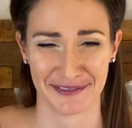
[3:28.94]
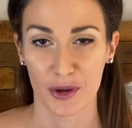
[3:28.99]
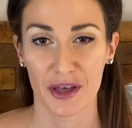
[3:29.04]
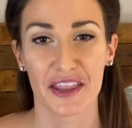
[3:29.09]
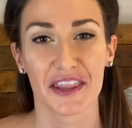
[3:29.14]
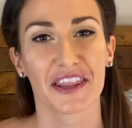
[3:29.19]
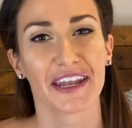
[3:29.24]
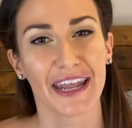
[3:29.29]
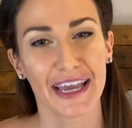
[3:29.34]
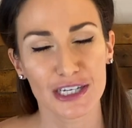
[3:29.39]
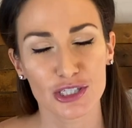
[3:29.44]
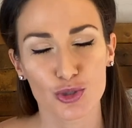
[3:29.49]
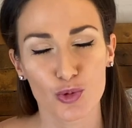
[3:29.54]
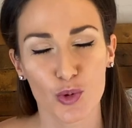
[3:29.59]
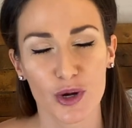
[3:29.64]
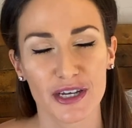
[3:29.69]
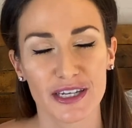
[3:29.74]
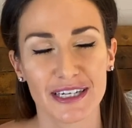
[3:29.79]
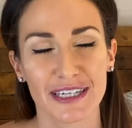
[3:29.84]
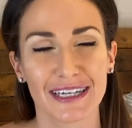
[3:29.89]
The next
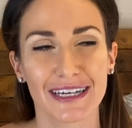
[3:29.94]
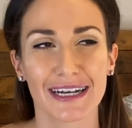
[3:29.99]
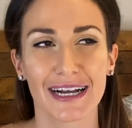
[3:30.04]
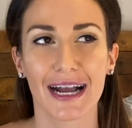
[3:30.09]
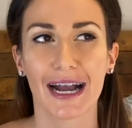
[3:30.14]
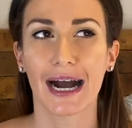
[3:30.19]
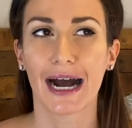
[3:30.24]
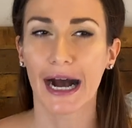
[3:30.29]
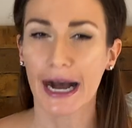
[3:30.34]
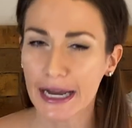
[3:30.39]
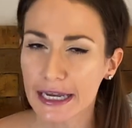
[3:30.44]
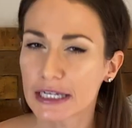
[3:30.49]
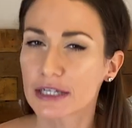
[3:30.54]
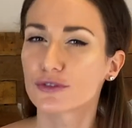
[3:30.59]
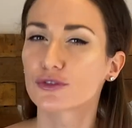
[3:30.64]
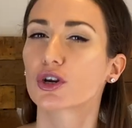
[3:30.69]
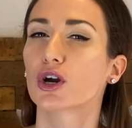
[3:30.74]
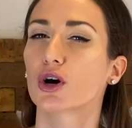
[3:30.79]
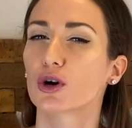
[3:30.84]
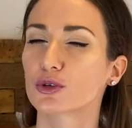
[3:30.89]
one kind of
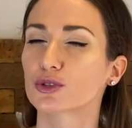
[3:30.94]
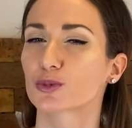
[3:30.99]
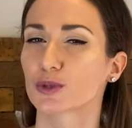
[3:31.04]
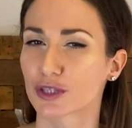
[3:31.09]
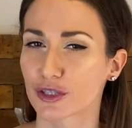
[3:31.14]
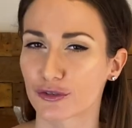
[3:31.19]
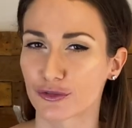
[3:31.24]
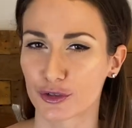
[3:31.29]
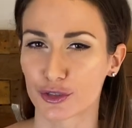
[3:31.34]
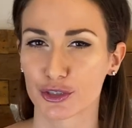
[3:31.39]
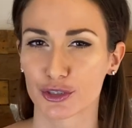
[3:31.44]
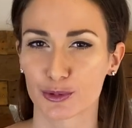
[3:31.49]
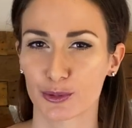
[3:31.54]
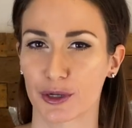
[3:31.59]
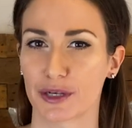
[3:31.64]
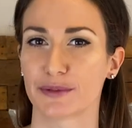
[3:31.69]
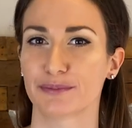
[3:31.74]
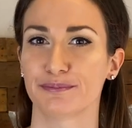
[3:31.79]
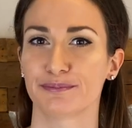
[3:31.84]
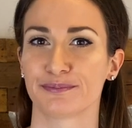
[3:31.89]
goes with the first
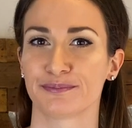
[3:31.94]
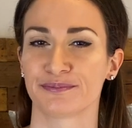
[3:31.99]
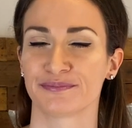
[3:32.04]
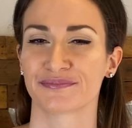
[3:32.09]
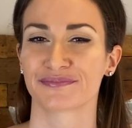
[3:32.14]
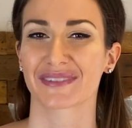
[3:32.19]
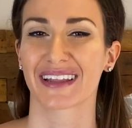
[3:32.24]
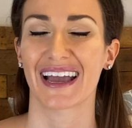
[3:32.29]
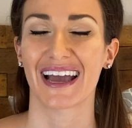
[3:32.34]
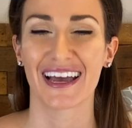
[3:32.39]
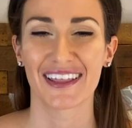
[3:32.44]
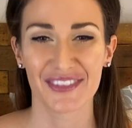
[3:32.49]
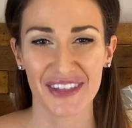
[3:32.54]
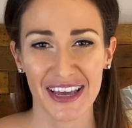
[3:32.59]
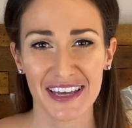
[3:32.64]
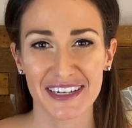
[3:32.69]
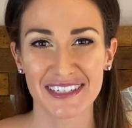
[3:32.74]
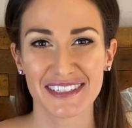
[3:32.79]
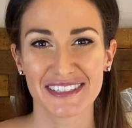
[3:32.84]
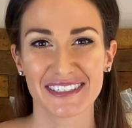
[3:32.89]
one, and
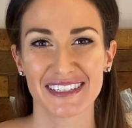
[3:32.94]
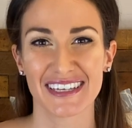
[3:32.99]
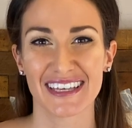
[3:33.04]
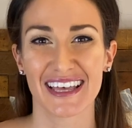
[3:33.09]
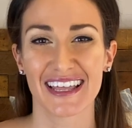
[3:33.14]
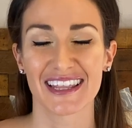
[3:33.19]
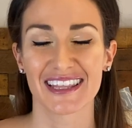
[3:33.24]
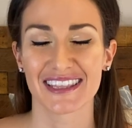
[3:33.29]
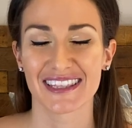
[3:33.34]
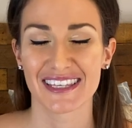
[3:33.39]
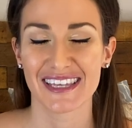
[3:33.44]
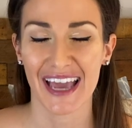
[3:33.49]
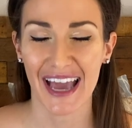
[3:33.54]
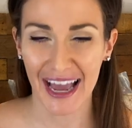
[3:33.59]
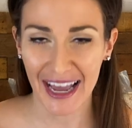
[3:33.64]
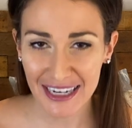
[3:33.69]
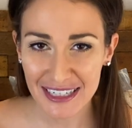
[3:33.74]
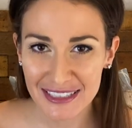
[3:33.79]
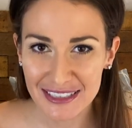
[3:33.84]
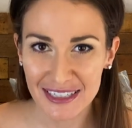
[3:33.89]
that is the
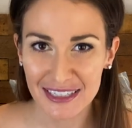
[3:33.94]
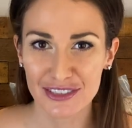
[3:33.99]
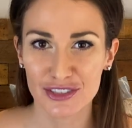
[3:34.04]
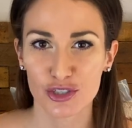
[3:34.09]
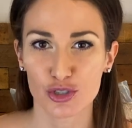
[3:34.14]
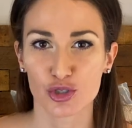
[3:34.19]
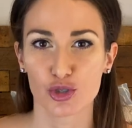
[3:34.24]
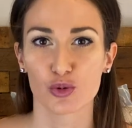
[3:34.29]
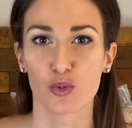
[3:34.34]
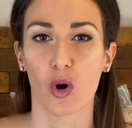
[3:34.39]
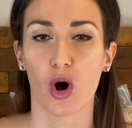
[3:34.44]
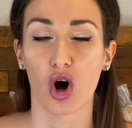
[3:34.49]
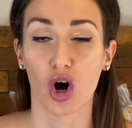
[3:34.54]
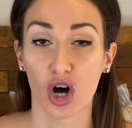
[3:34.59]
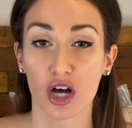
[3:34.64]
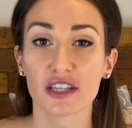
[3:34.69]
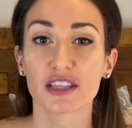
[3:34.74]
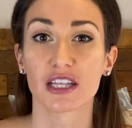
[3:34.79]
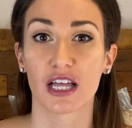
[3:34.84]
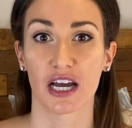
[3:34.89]
access to
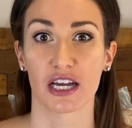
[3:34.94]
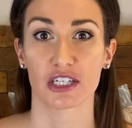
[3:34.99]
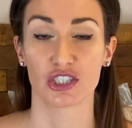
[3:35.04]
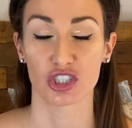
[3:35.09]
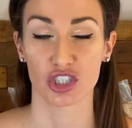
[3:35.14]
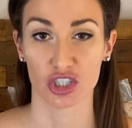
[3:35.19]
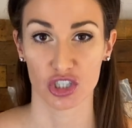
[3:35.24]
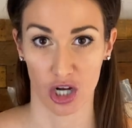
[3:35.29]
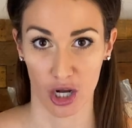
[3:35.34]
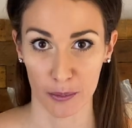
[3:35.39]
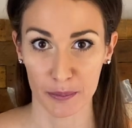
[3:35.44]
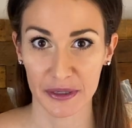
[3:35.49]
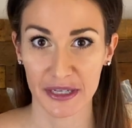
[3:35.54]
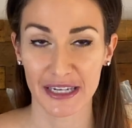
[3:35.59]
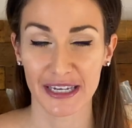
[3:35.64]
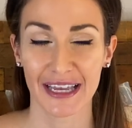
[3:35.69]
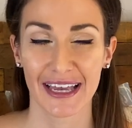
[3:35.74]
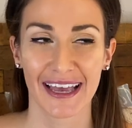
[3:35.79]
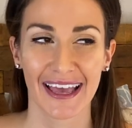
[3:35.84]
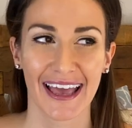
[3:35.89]
online
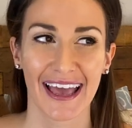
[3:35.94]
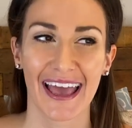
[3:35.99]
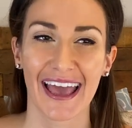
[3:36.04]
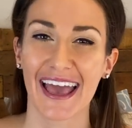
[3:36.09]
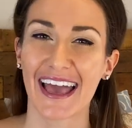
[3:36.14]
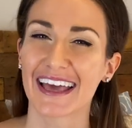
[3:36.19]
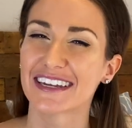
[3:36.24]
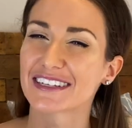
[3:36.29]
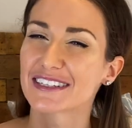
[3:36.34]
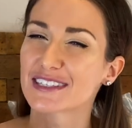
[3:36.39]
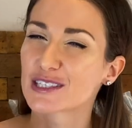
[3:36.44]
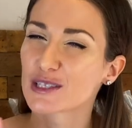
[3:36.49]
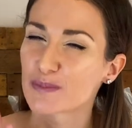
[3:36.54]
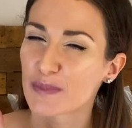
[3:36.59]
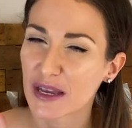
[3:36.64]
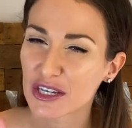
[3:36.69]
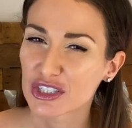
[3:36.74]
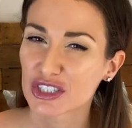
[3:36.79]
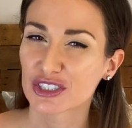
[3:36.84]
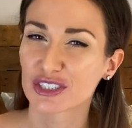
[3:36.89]
shopping, and
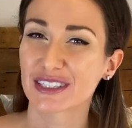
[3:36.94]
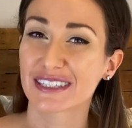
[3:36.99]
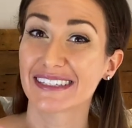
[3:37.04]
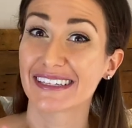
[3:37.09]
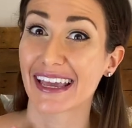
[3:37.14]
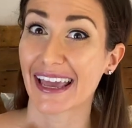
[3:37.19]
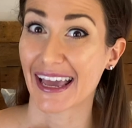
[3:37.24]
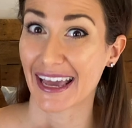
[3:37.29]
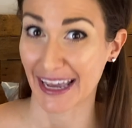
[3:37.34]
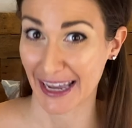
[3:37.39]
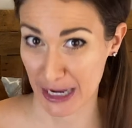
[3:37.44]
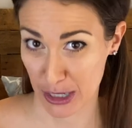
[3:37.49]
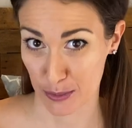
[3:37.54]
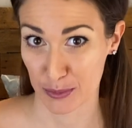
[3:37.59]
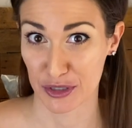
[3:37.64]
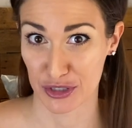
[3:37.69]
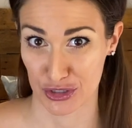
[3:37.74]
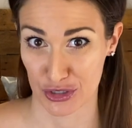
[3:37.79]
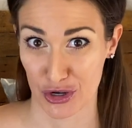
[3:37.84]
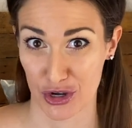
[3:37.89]
especially
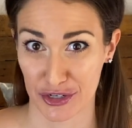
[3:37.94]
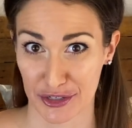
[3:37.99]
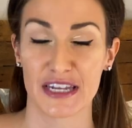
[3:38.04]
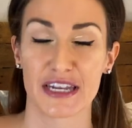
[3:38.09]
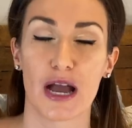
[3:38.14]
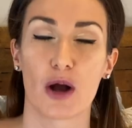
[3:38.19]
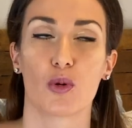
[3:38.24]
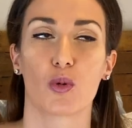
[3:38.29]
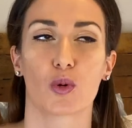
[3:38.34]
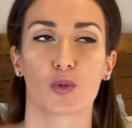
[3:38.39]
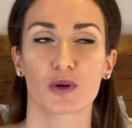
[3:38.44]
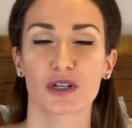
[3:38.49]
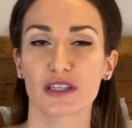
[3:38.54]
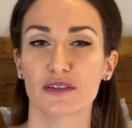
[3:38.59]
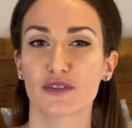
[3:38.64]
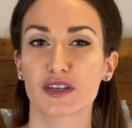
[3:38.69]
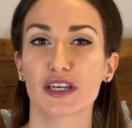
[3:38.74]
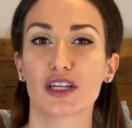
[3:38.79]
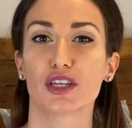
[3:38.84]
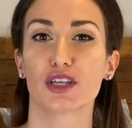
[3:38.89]
Amazon. Now, when we're
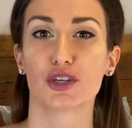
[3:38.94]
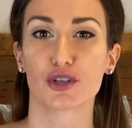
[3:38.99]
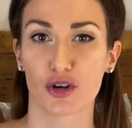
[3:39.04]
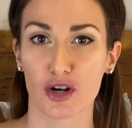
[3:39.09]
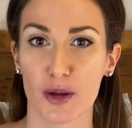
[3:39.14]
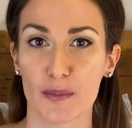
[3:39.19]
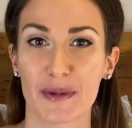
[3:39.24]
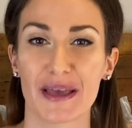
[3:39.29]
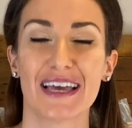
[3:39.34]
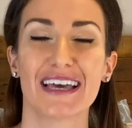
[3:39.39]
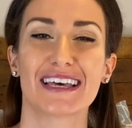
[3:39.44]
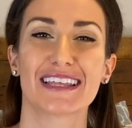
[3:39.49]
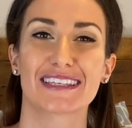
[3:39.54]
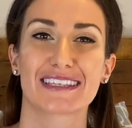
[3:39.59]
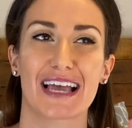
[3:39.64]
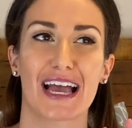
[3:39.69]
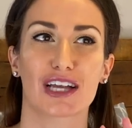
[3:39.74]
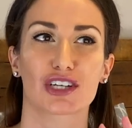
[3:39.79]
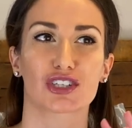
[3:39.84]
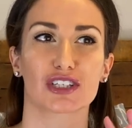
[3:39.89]
living in Europe, this
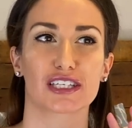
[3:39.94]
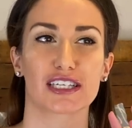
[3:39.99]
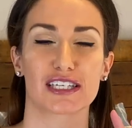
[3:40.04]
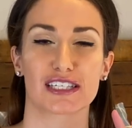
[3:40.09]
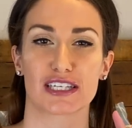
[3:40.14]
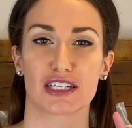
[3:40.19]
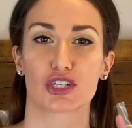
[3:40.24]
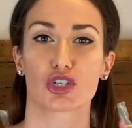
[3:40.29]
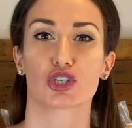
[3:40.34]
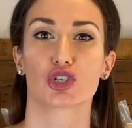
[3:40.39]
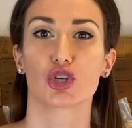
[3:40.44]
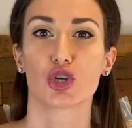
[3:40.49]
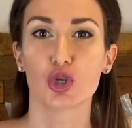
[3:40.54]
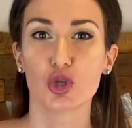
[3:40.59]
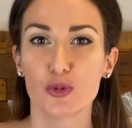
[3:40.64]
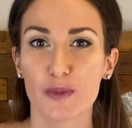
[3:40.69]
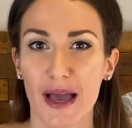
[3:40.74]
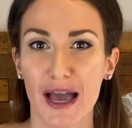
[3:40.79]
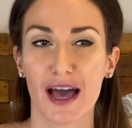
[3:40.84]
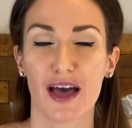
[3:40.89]
actually isn't too
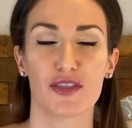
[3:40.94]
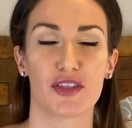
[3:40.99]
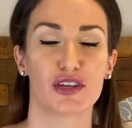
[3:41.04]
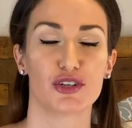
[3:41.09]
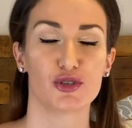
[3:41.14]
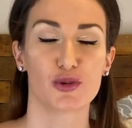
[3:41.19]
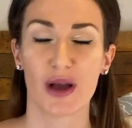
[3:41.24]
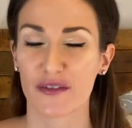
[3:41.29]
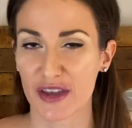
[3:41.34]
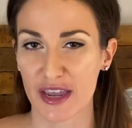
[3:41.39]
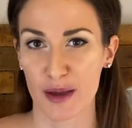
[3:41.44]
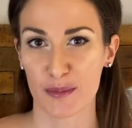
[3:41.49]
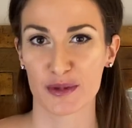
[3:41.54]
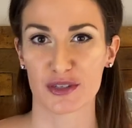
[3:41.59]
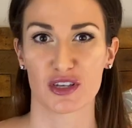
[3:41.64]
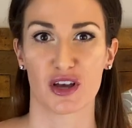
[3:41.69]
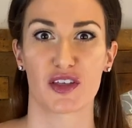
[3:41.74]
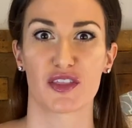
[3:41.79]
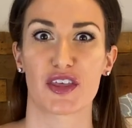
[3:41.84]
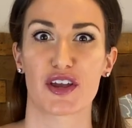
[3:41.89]
bad. They do have
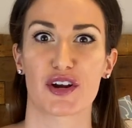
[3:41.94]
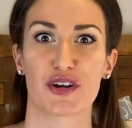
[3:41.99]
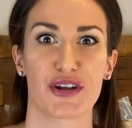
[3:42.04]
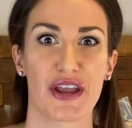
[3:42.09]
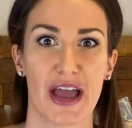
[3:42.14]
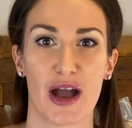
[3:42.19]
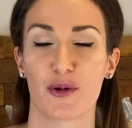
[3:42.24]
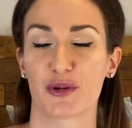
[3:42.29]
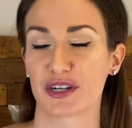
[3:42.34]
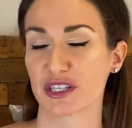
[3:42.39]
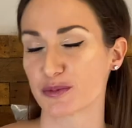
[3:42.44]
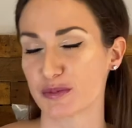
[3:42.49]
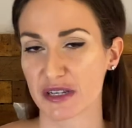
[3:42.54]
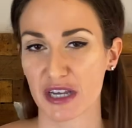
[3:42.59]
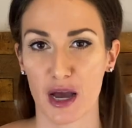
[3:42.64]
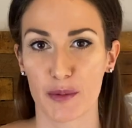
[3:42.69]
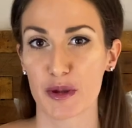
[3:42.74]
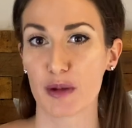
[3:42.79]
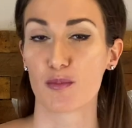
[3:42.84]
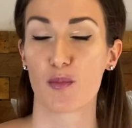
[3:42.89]
Amazon there now, and it's
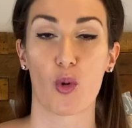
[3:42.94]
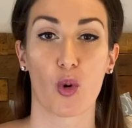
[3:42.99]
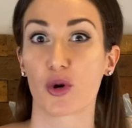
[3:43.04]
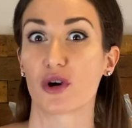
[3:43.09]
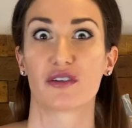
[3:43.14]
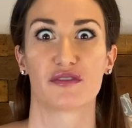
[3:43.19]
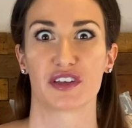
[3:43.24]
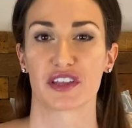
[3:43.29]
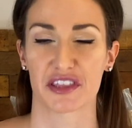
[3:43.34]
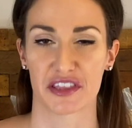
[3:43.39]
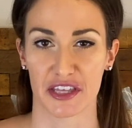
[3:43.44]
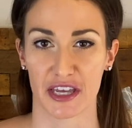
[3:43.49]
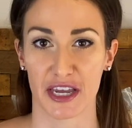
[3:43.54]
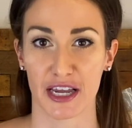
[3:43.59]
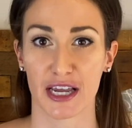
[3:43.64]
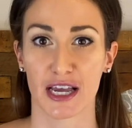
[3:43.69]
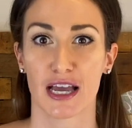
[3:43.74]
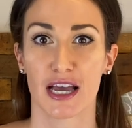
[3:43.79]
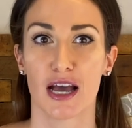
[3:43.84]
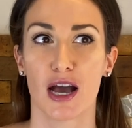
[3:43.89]
becoming more of a
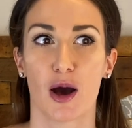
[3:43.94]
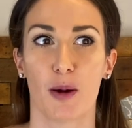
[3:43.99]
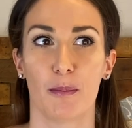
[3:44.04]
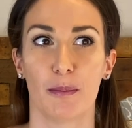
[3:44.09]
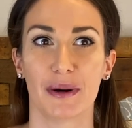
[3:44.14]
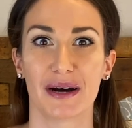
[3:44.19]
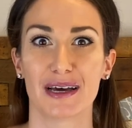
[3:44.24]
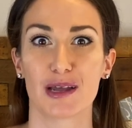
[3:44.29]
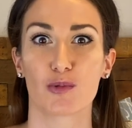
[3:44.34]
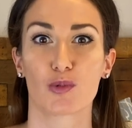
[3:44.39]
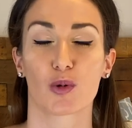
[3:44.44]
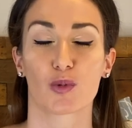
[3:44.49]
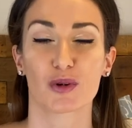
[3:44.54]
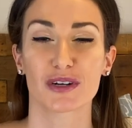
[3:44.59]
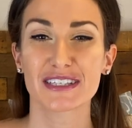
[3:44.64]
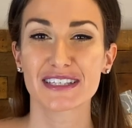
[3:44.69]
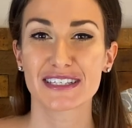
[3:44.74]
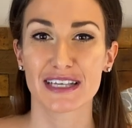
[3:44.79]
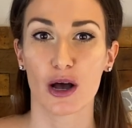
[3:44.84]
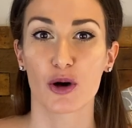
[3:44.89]
thing. But when we're
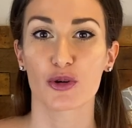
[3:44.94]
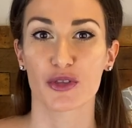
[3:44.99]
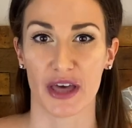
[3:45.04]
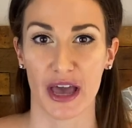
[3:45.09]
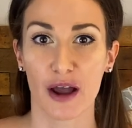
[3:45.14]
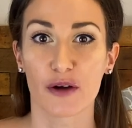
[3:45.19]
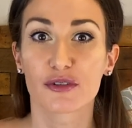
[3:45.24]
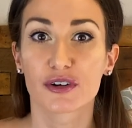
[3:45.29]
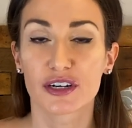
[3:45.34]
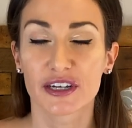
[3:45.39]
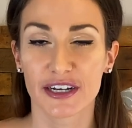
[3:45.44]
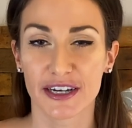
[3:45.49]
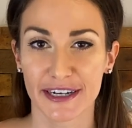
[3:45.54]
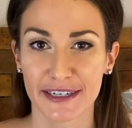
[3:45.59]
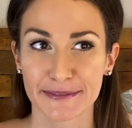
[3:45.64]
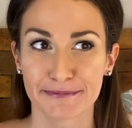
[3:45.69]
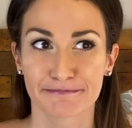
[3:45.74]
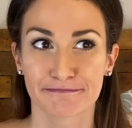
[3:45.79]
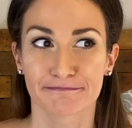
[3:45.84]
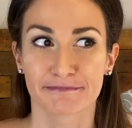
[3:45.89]
in South Africa,